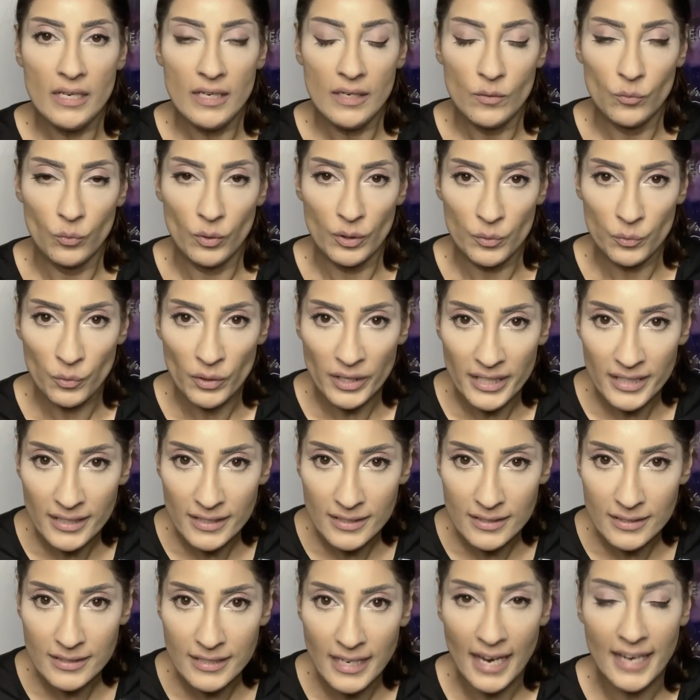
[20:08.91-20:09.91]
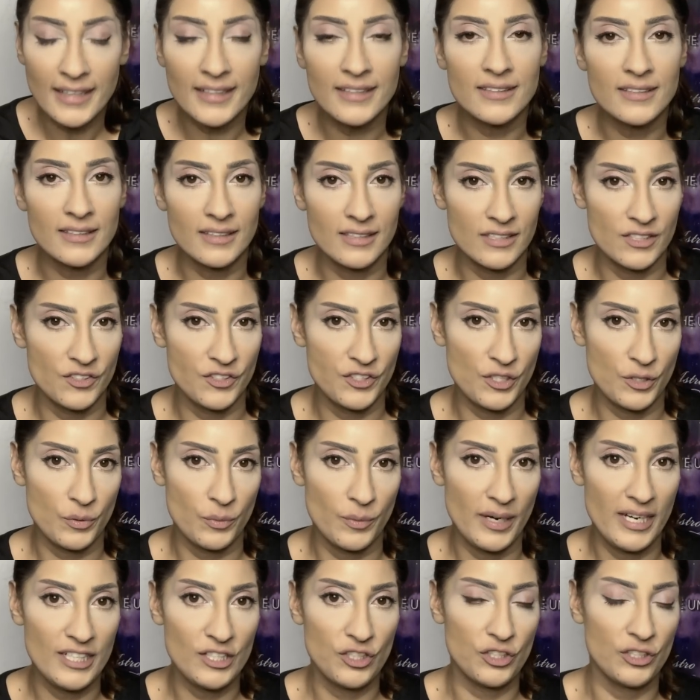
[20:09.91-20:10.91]
when we take into
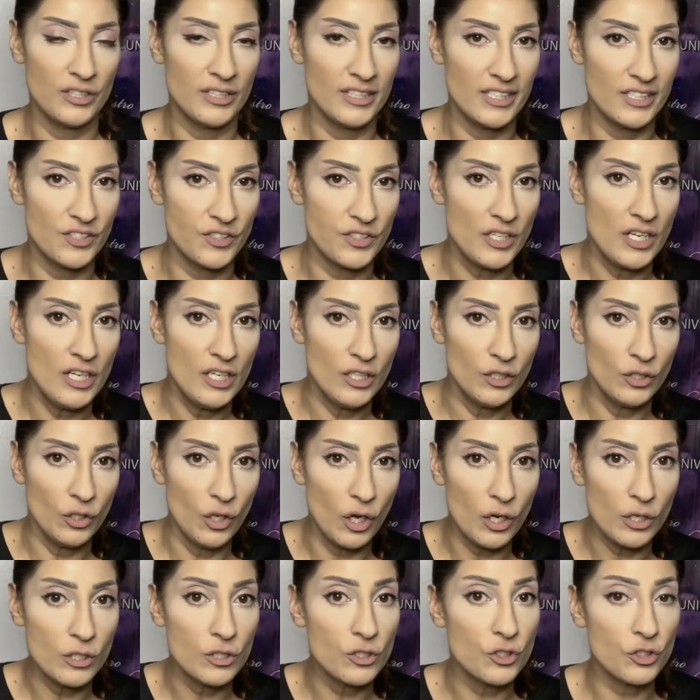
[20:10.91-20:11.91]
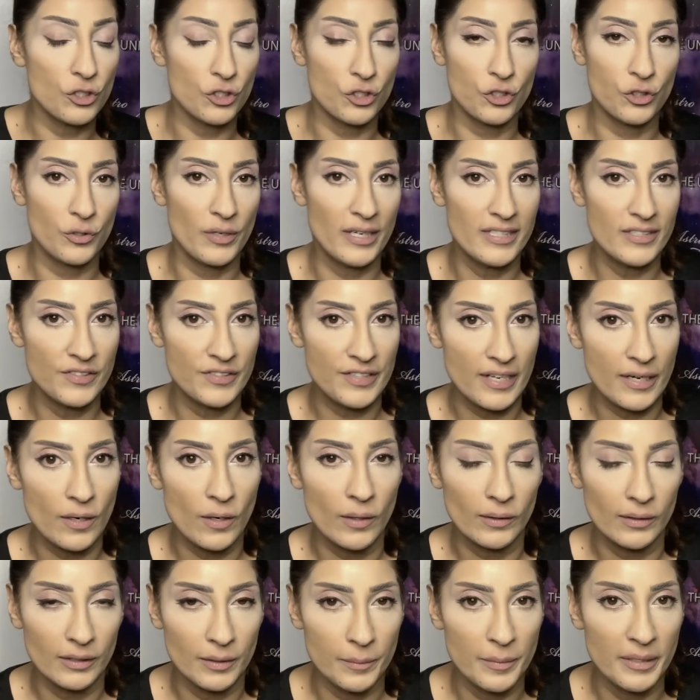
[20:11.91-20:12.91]
consideration these larger trends that
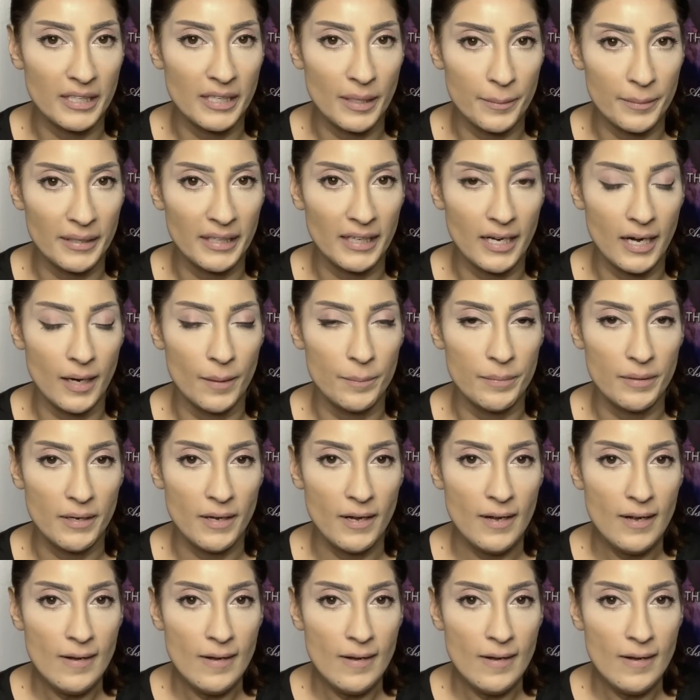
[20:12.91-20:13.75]
are going to be coming up.